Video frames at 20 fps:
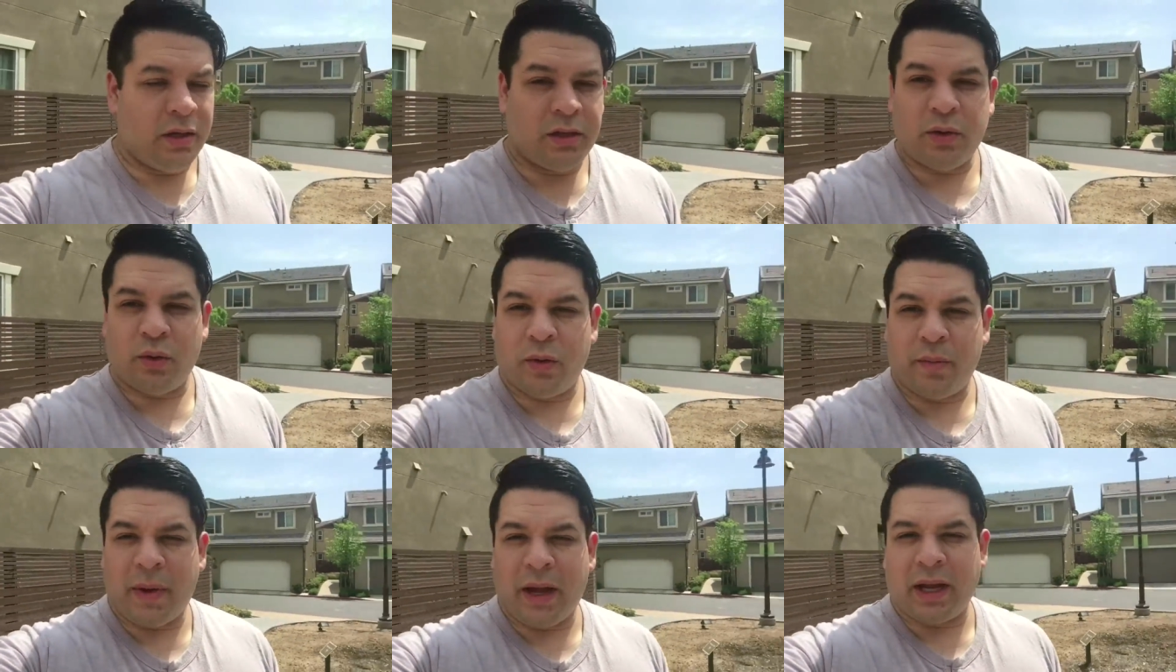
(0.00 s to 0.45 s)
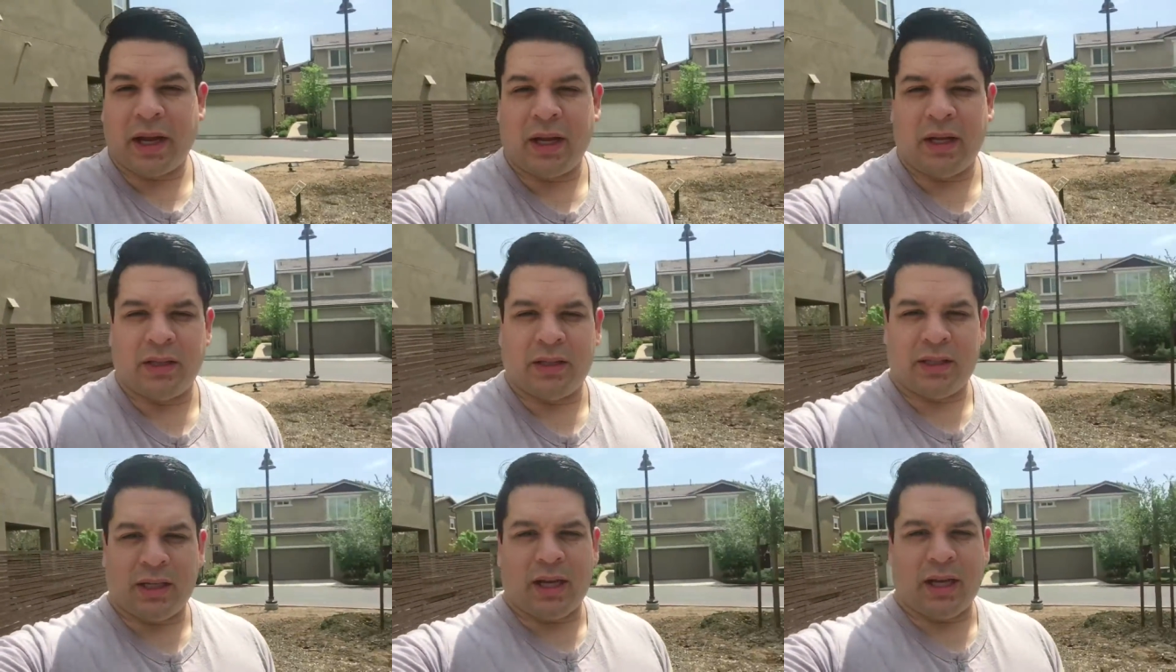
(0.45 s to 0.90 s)
So we're
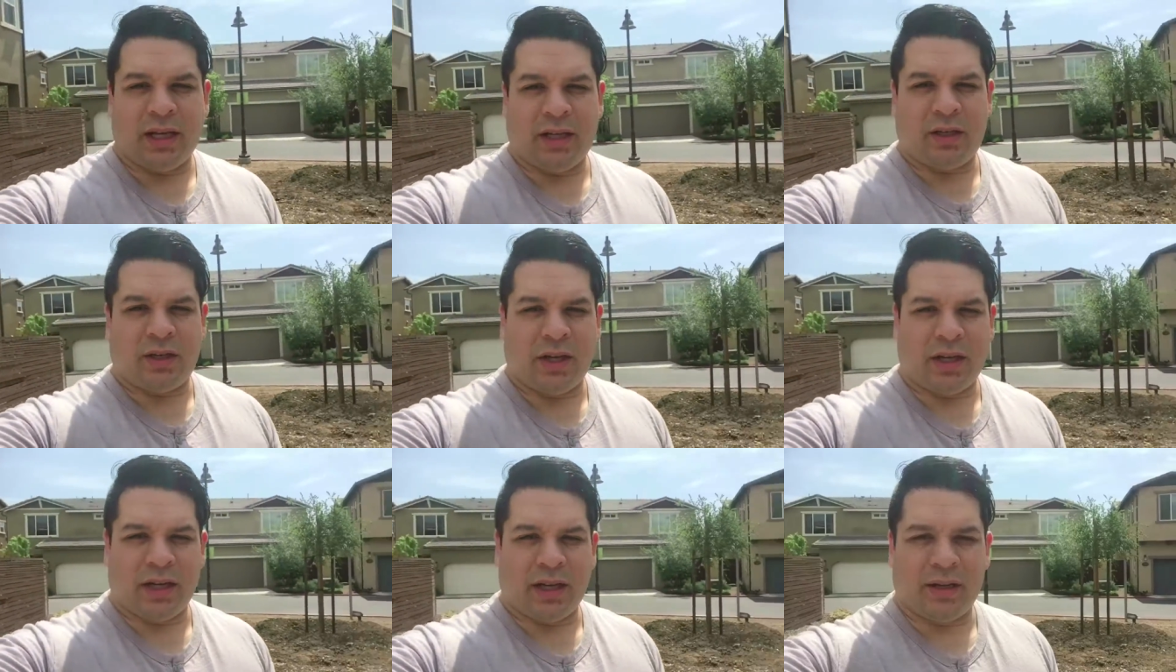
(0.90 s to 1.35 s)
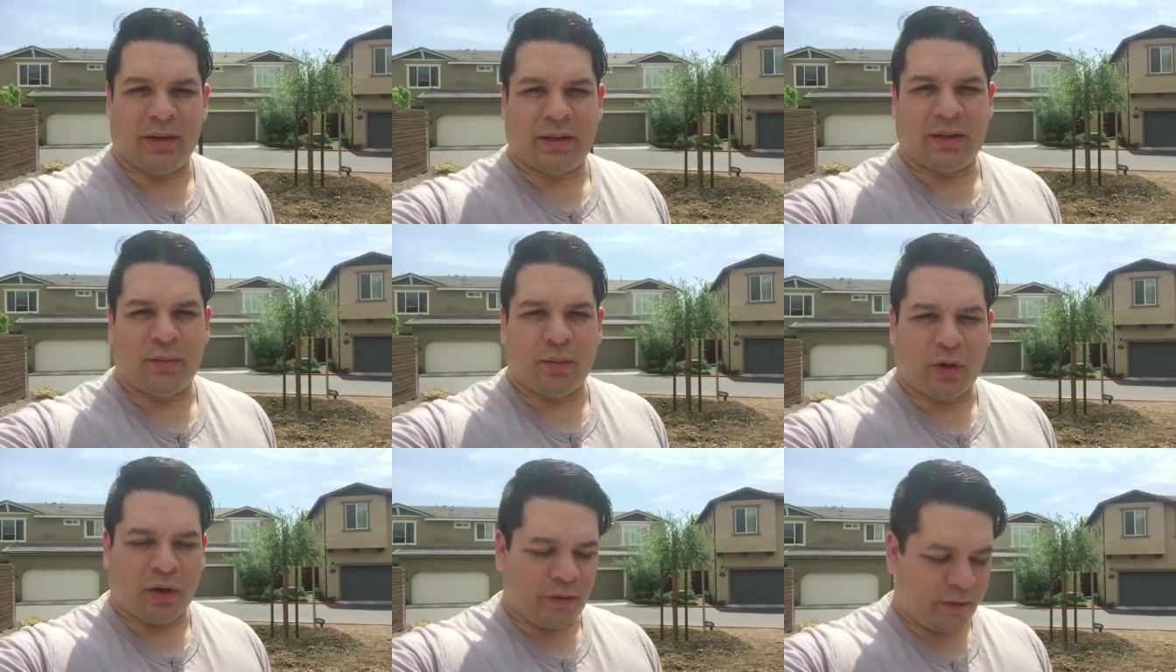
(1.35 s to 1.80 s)
back outside trying to
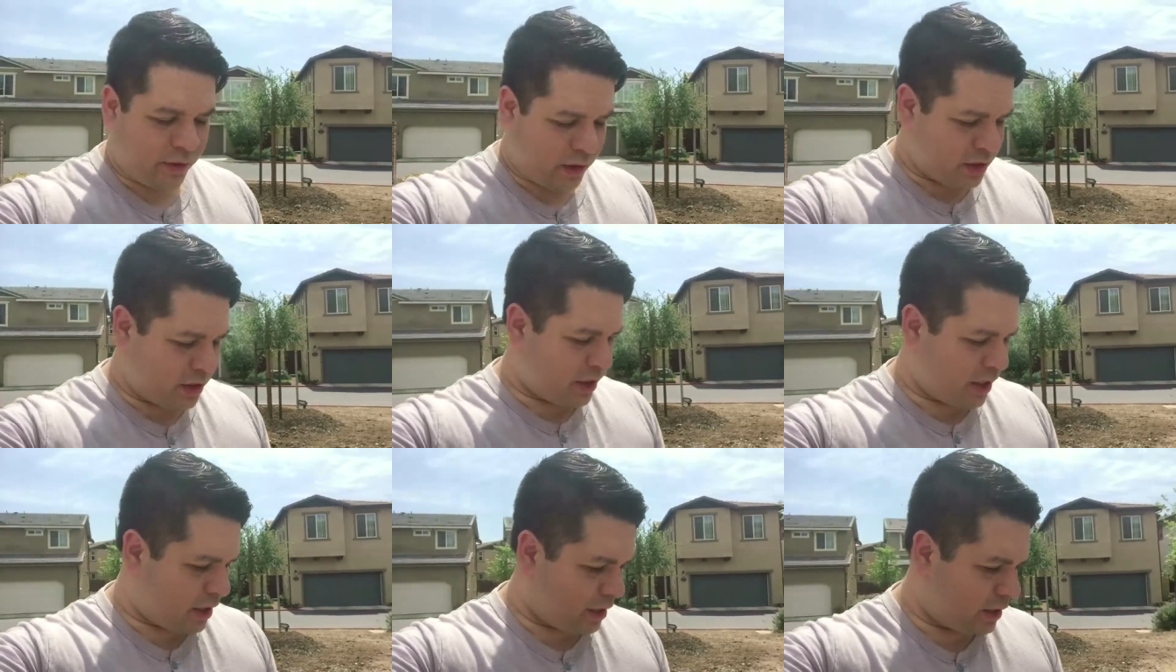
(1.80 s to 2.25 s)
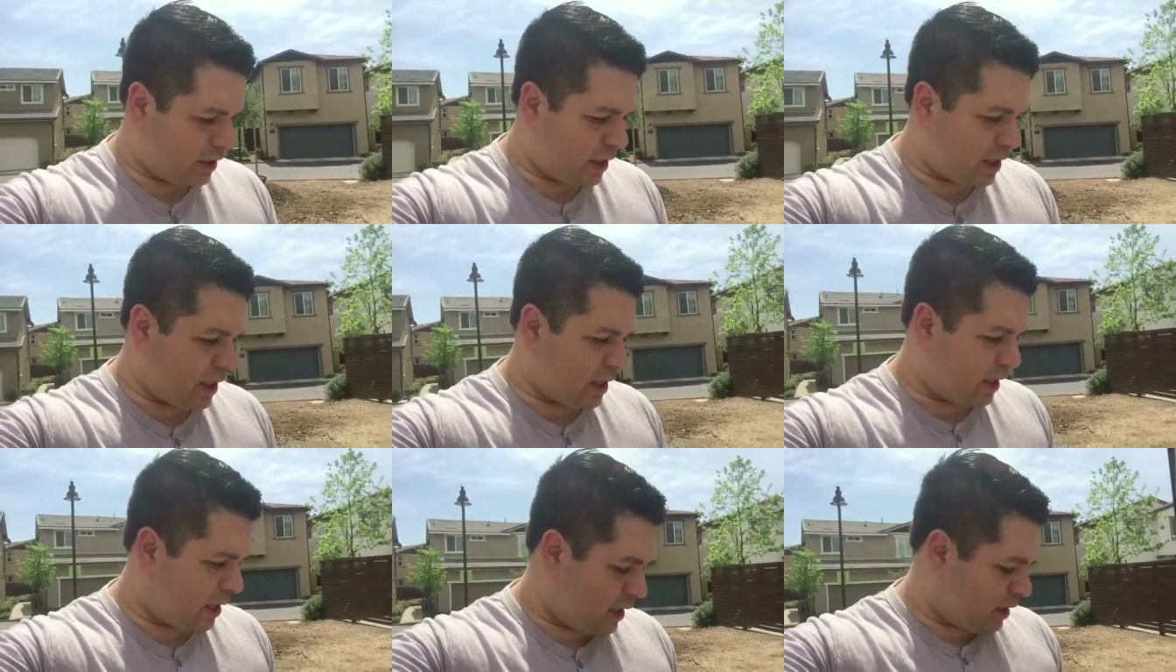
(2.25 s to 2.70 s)
get some more fresh air
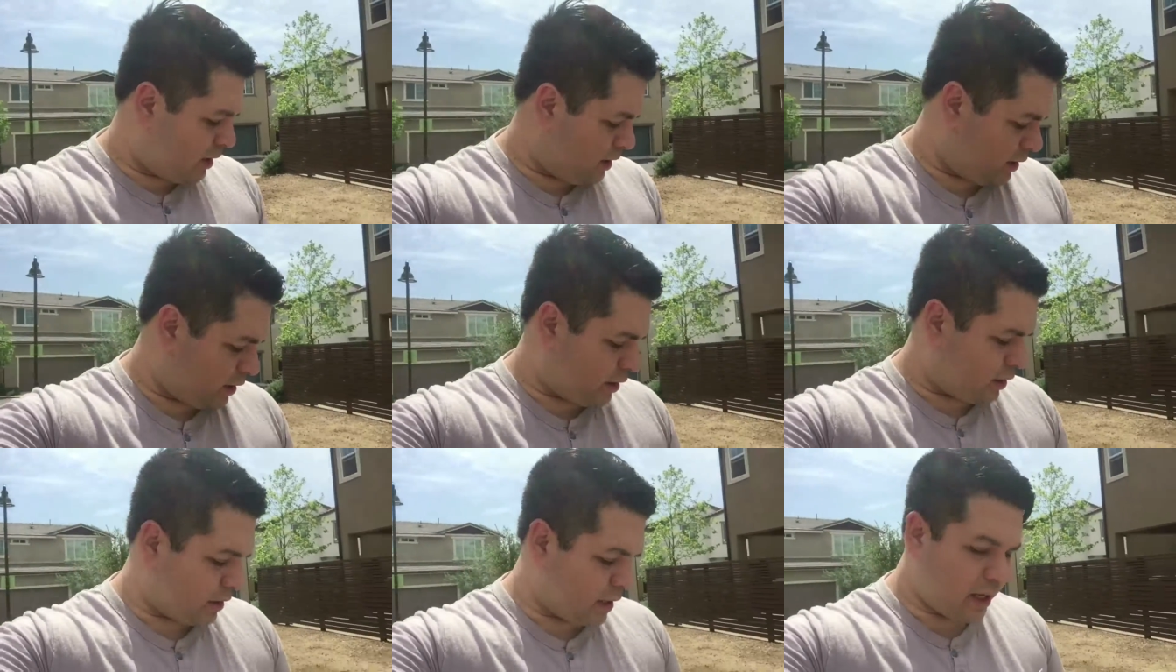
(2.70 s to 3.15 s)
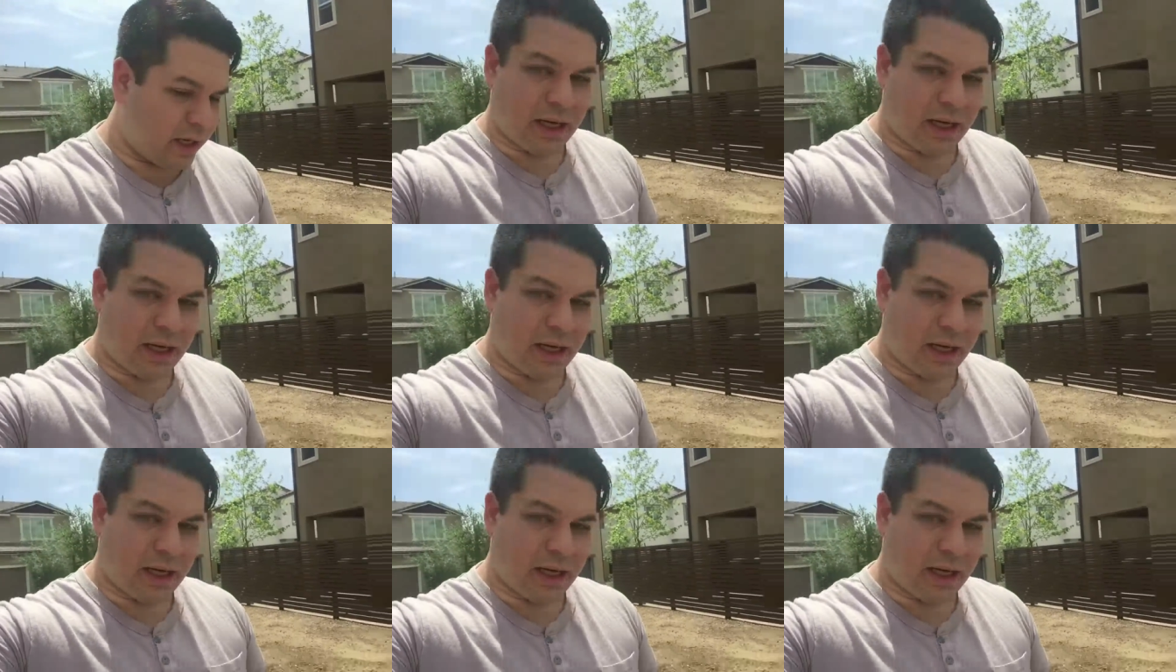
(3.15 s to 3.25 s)
today. Just